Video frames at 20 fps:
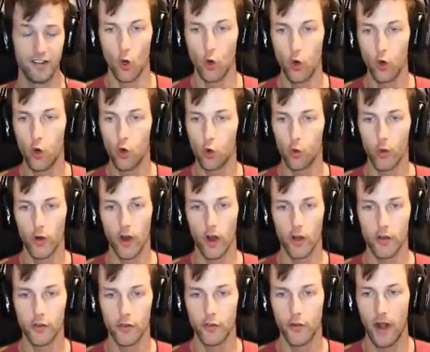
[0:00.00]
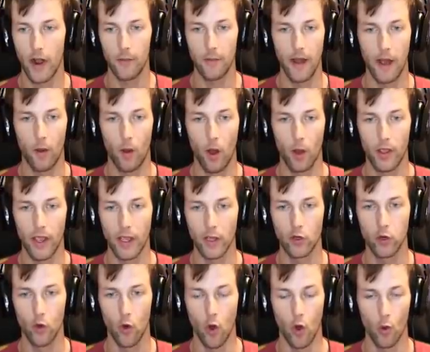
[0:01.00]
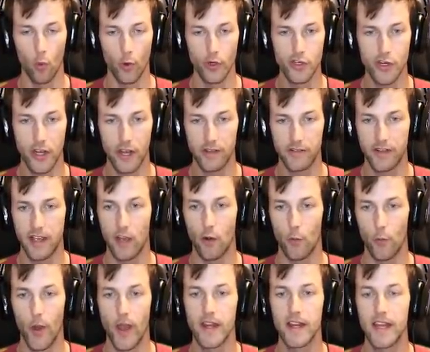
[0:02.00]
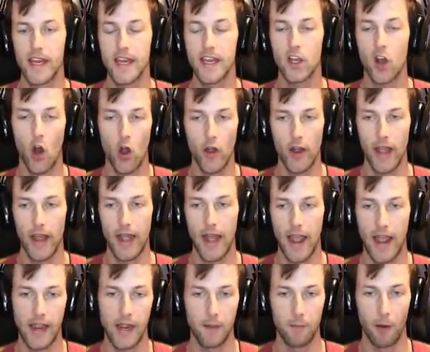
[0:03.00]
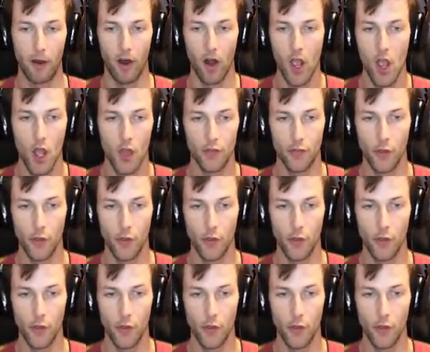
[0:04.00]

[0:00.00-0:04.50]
Ooh, we're underground now. Okay, cool. What'd you guys get? Red key card and hammer.